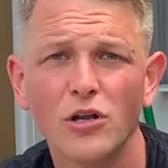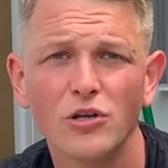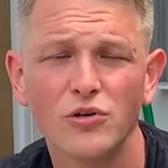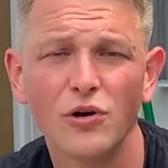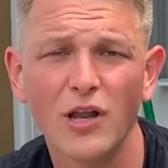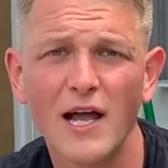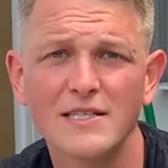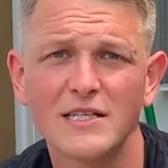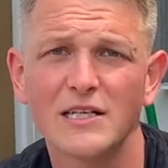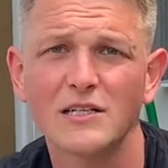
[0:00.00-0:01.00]

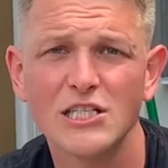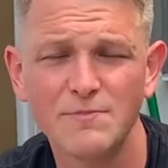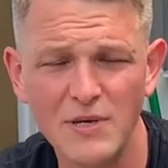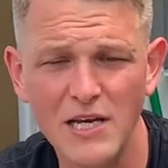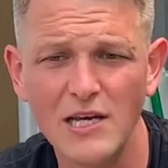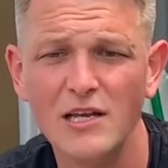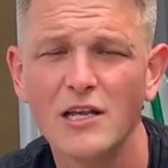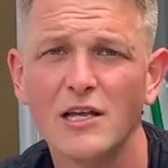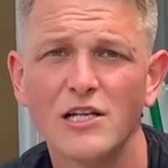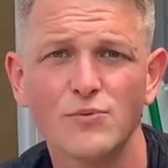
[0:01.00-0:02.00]
utilizing speed
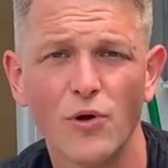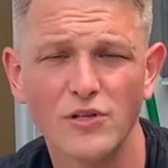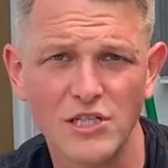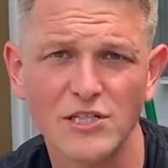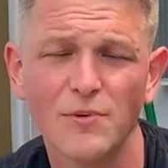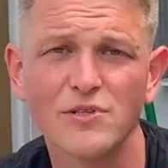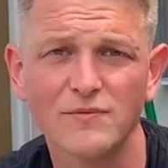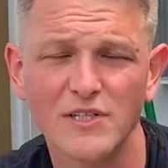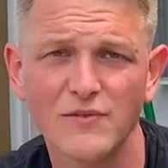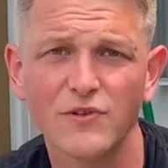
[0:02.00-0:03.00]
as well as
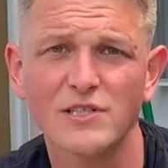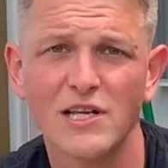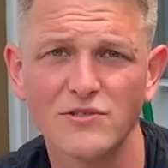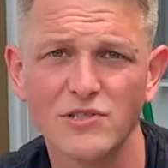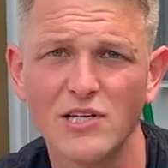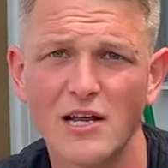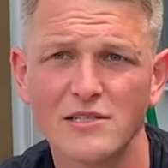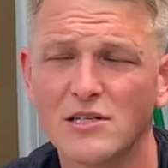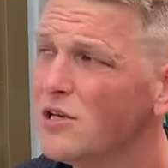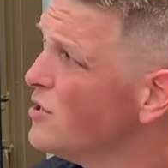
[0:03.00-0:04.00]
explosiveness for these exercises.
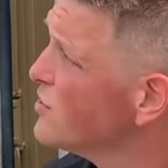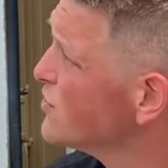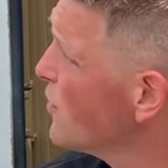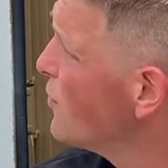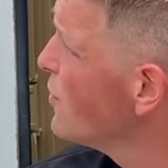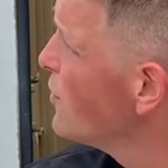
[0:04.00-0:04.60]
So